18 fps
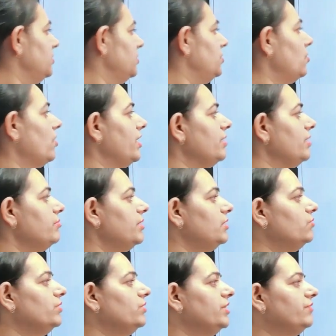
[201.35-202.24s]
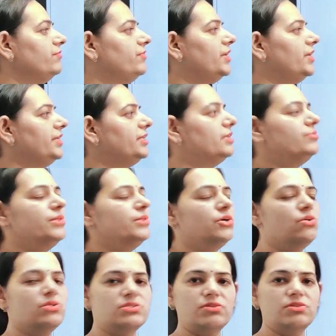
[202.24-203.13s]
Toy balloon inflated
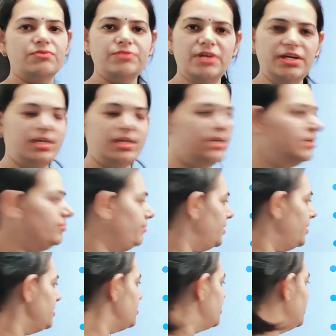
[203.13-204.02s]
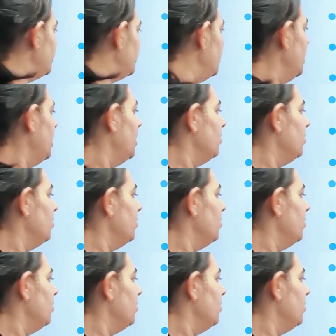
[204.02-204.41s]
because of the air pressure.